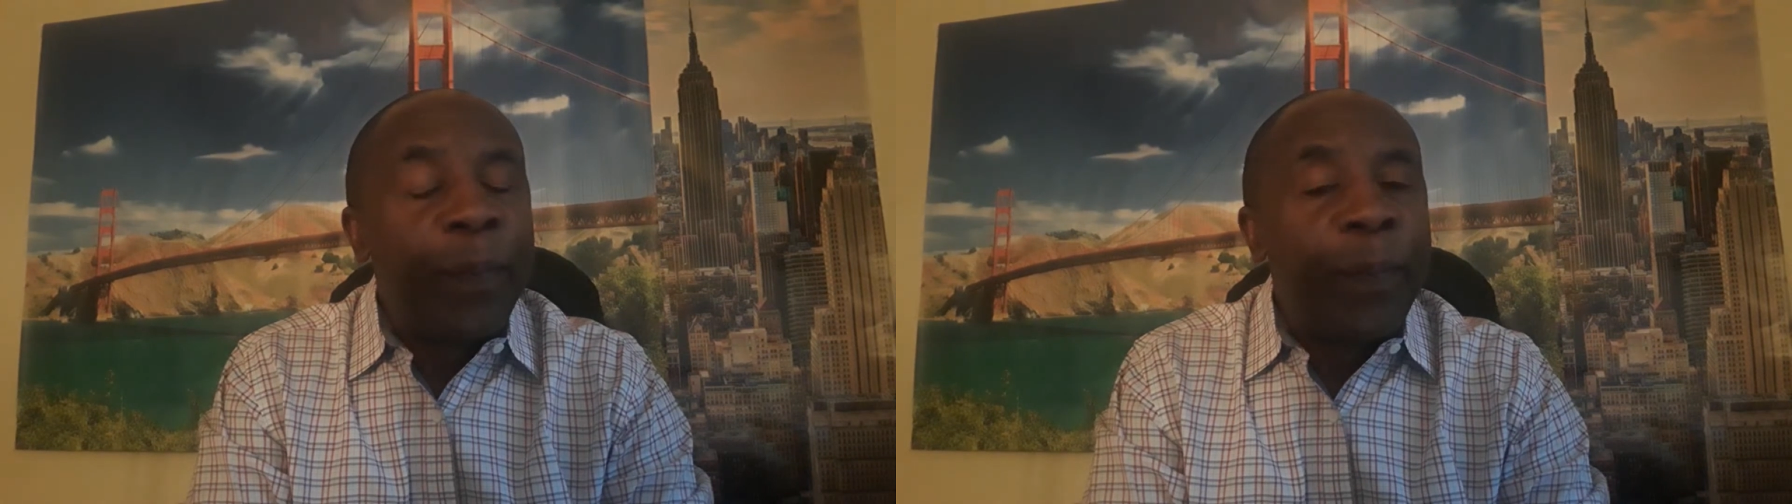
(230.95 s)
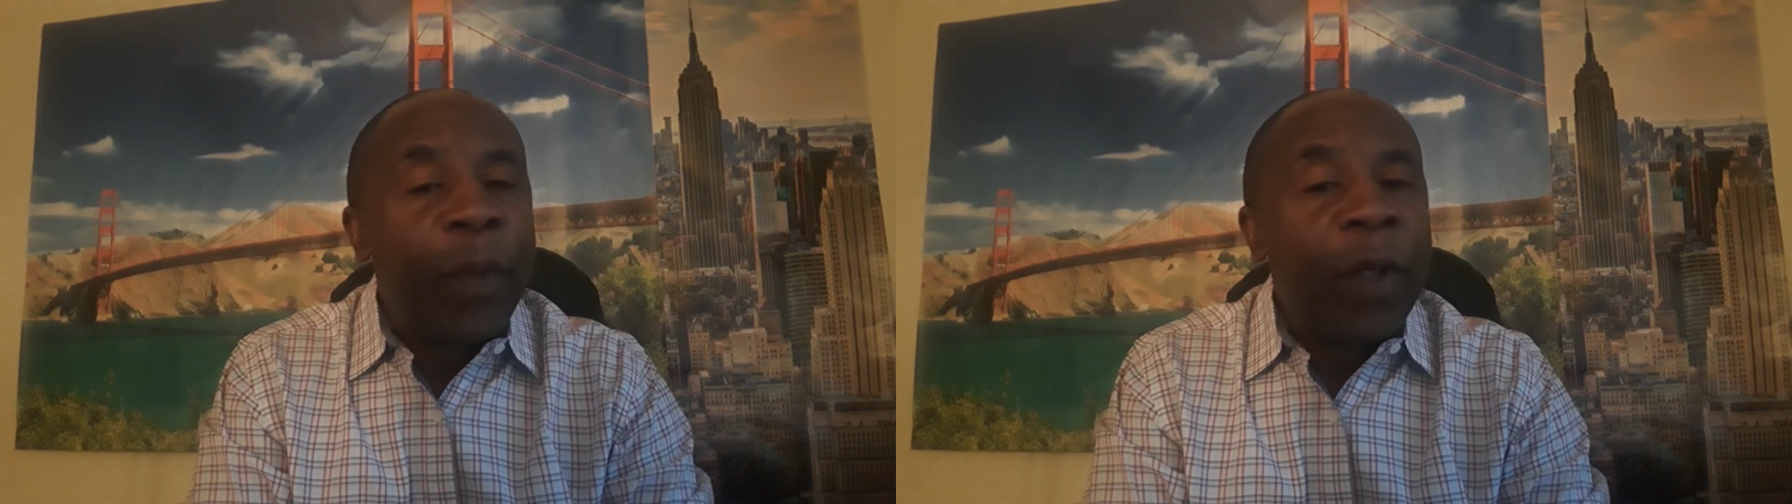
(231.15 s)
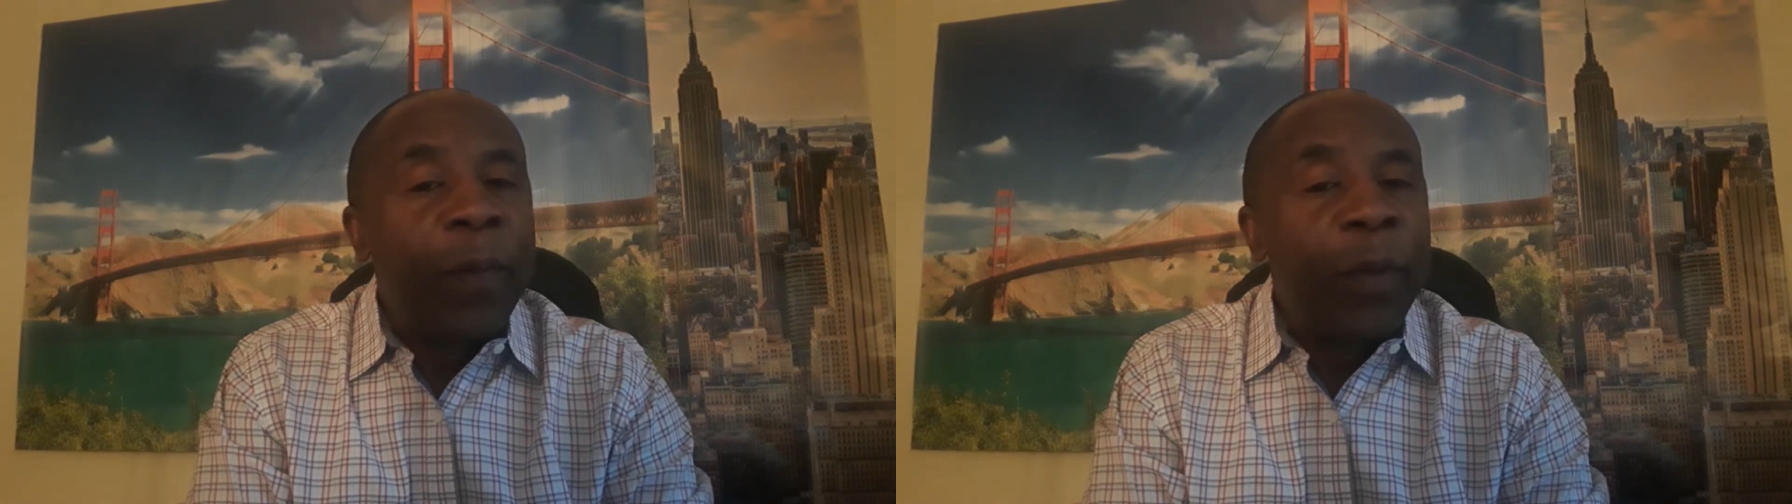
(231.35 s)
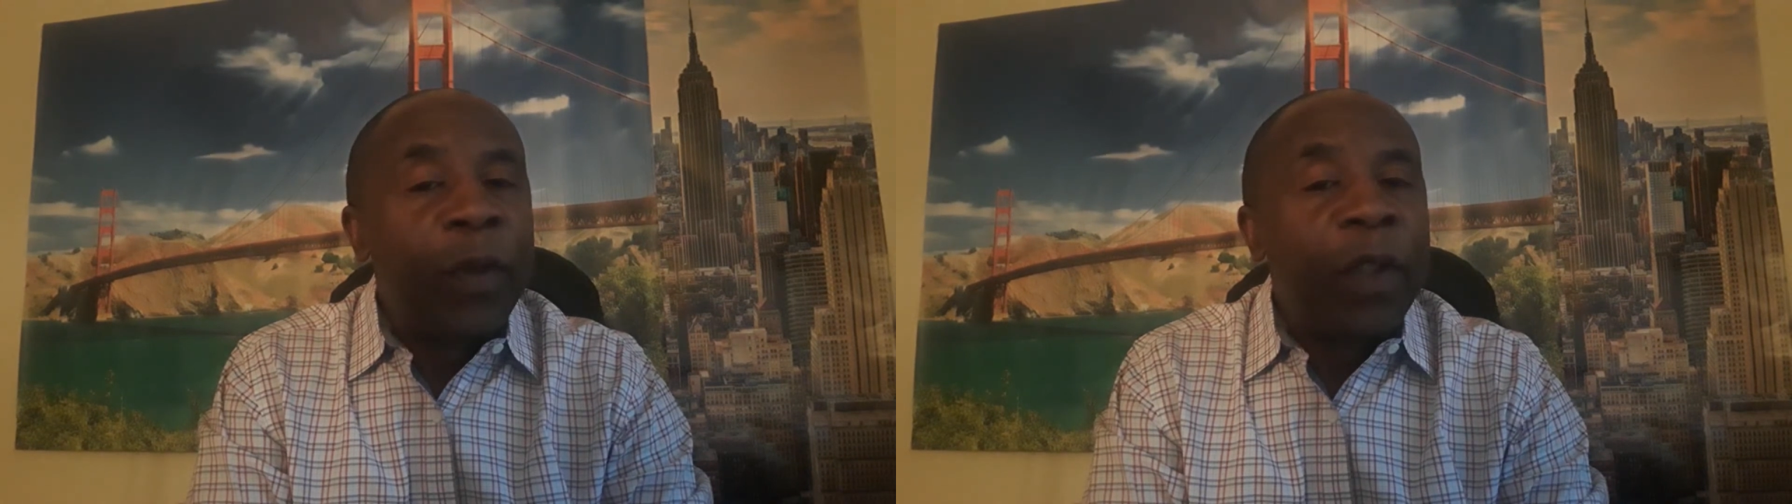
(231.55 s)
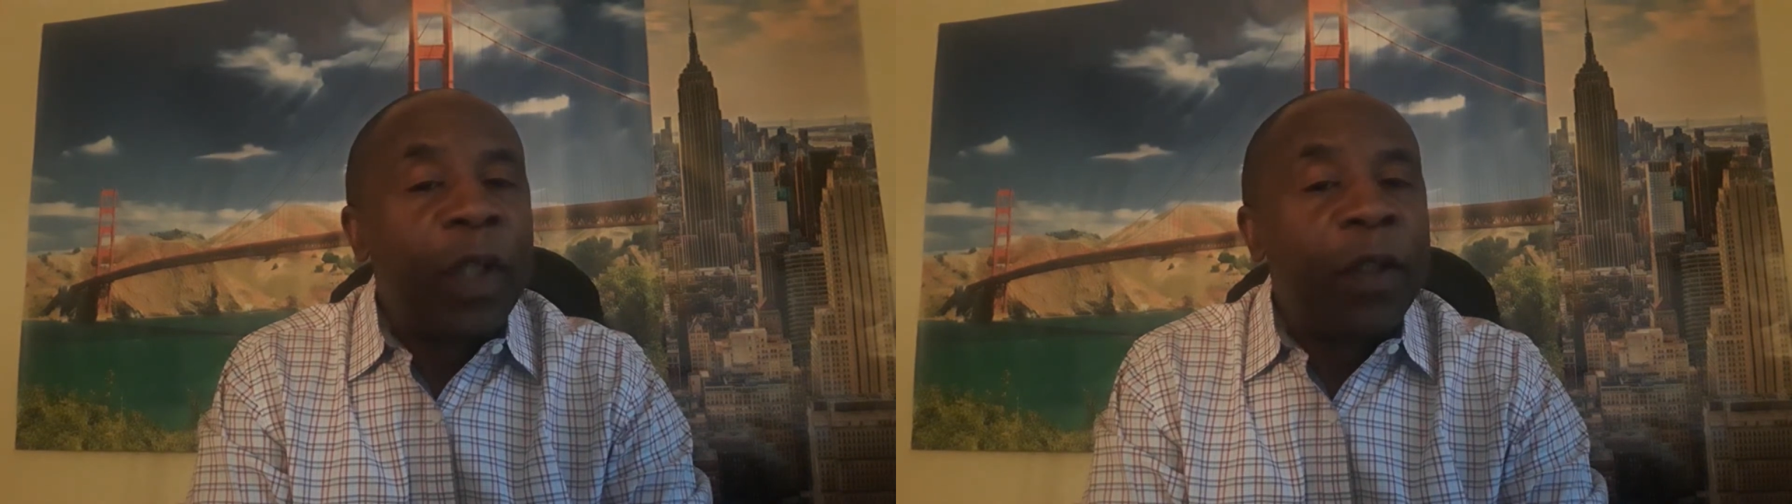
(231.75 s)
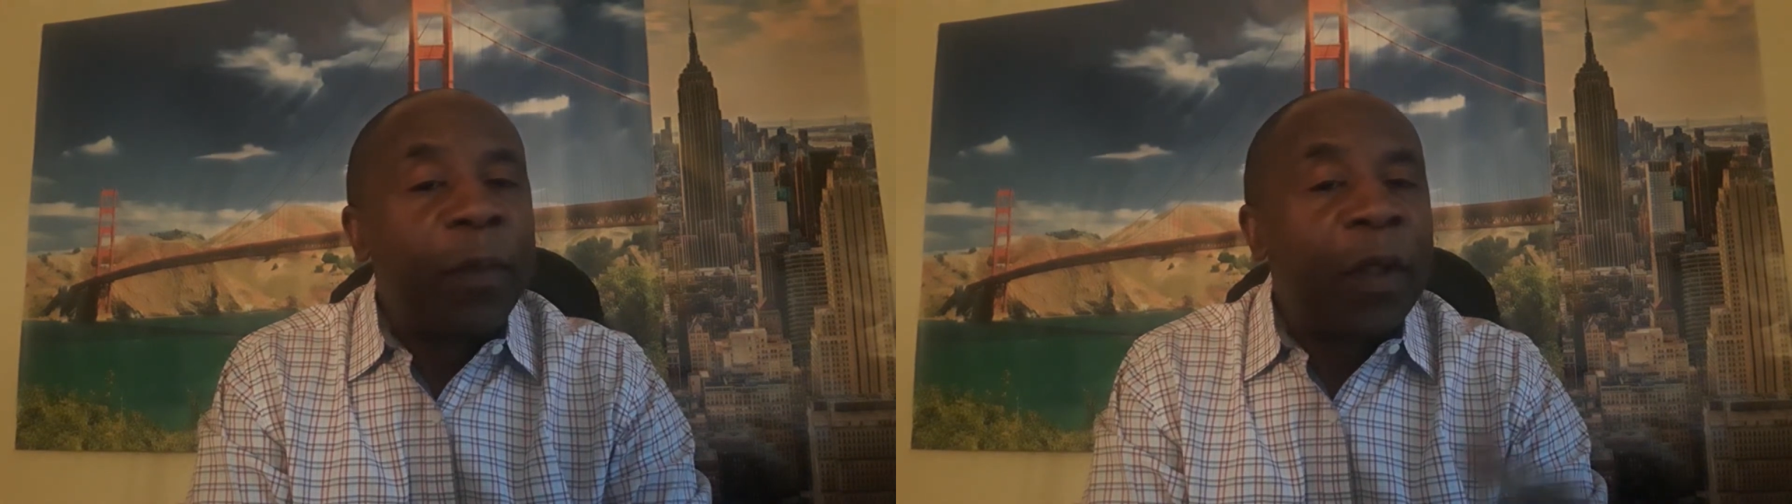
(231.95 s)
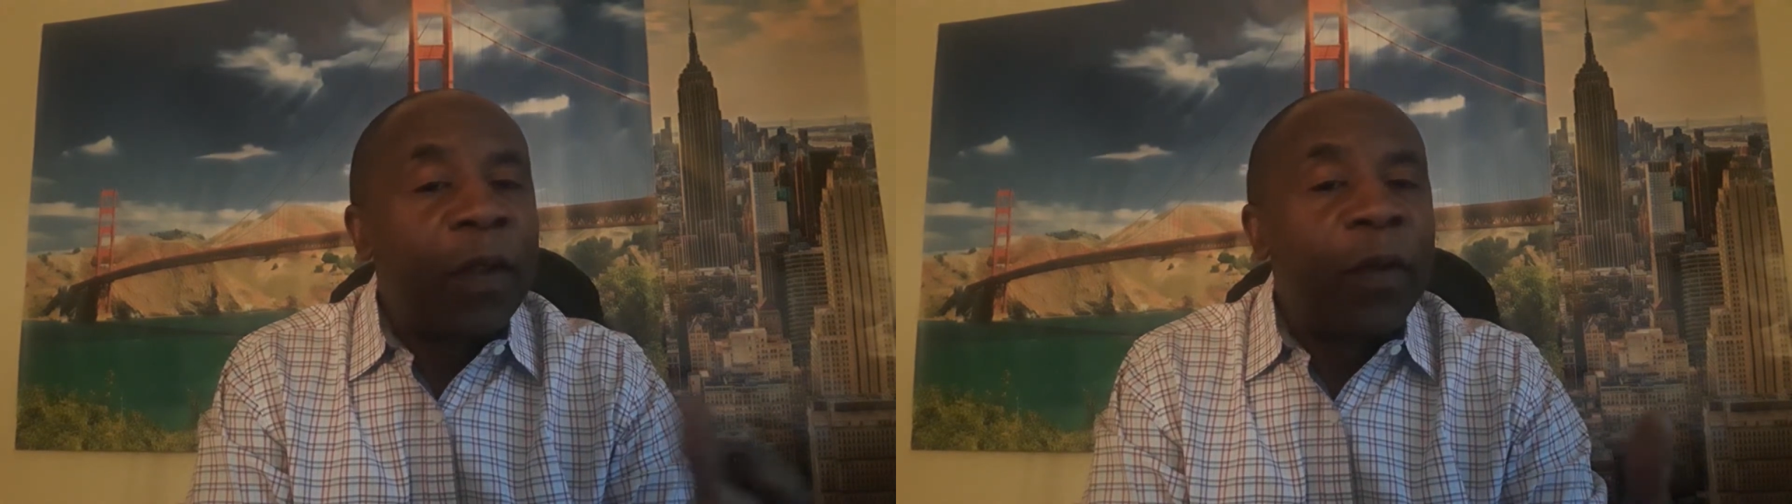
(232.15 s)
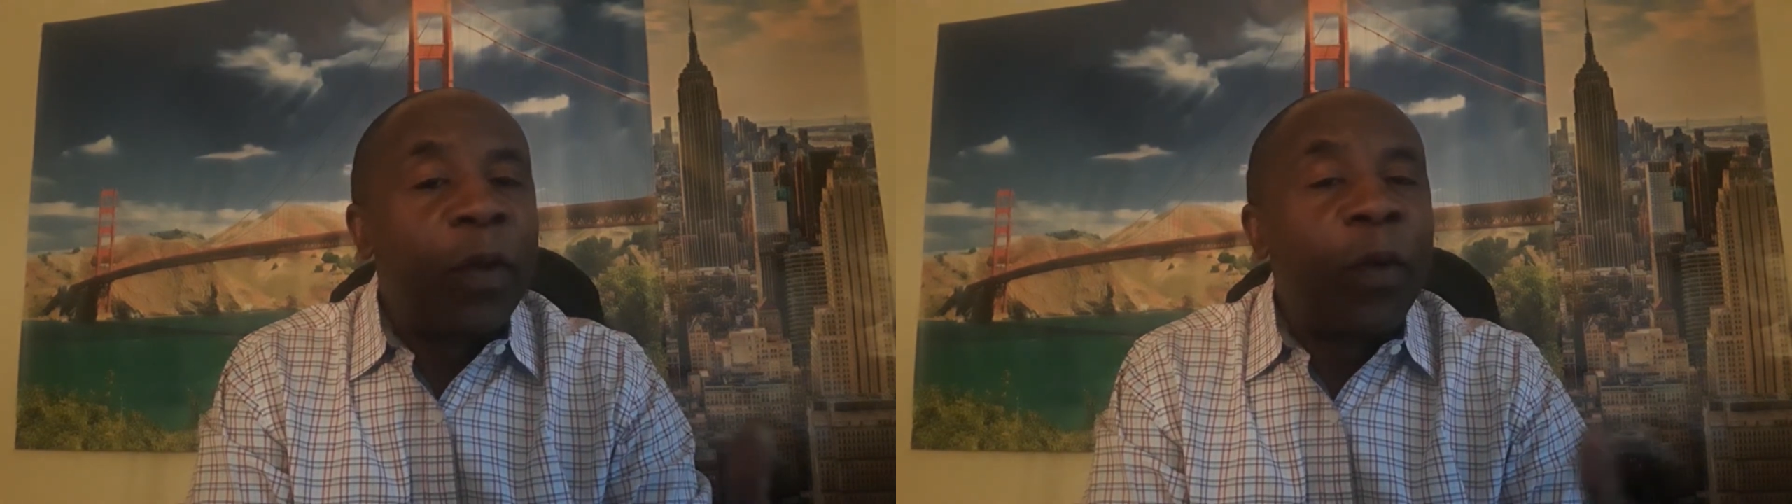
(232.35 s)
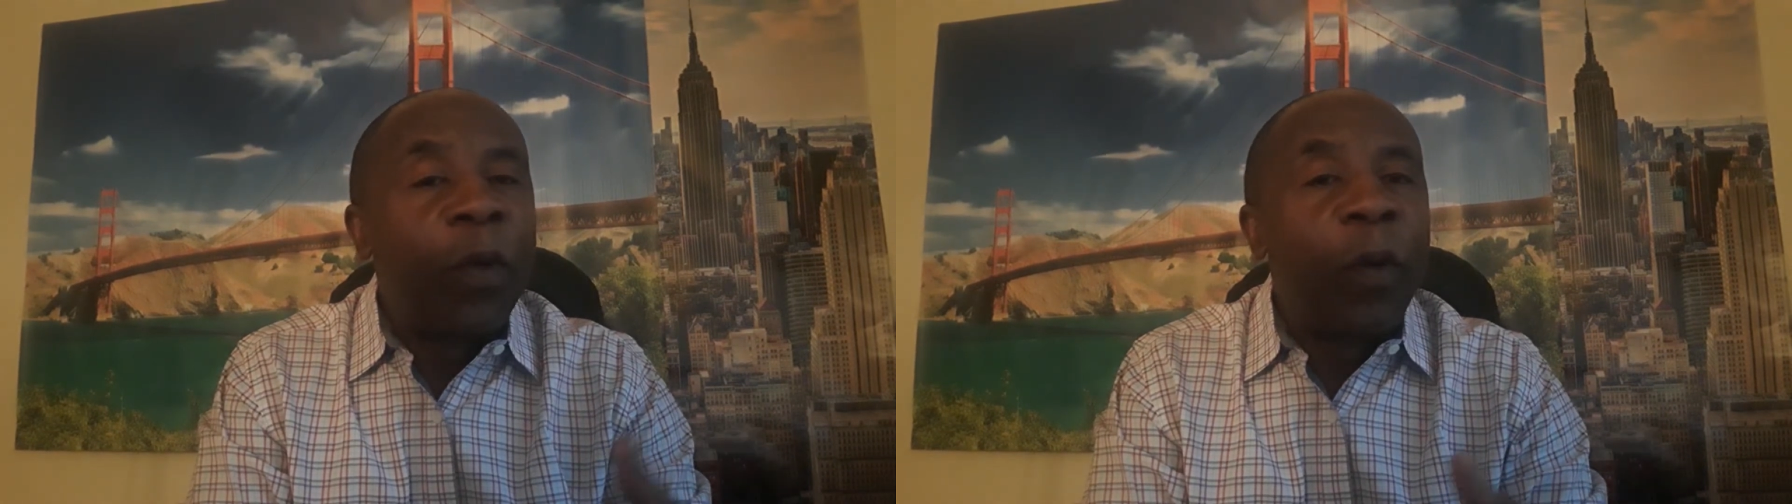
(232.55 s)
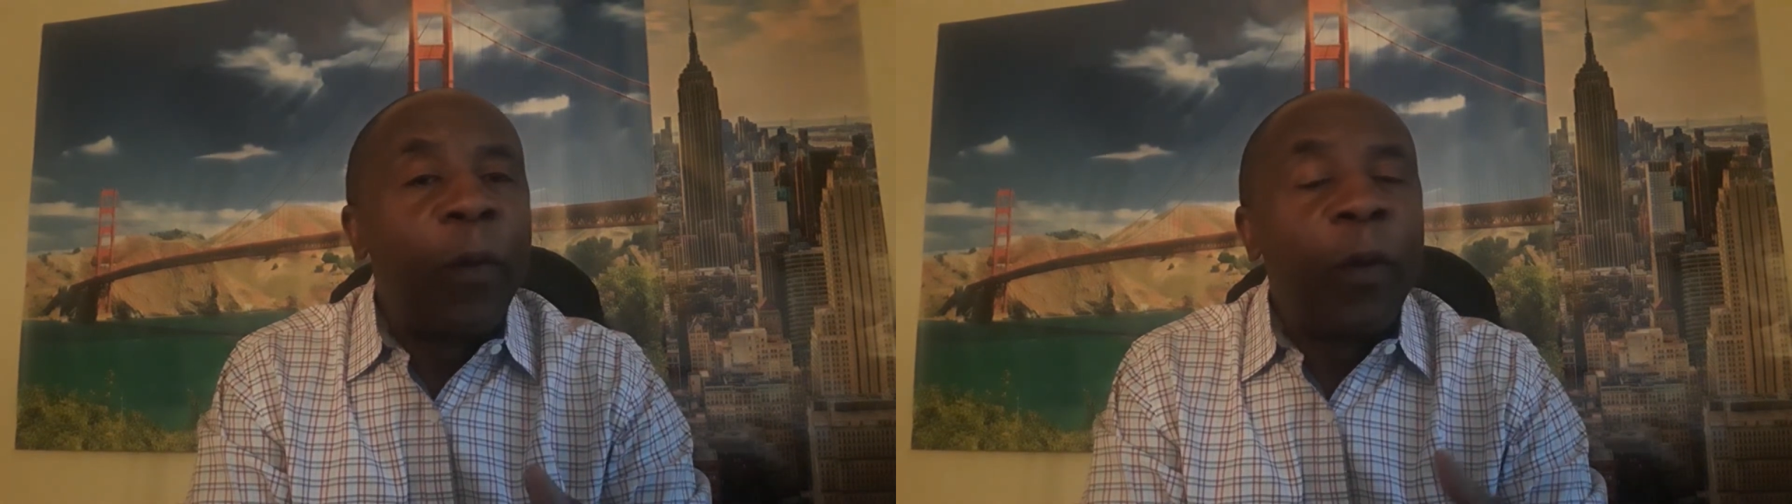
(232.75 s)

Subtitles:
being put in a specific group,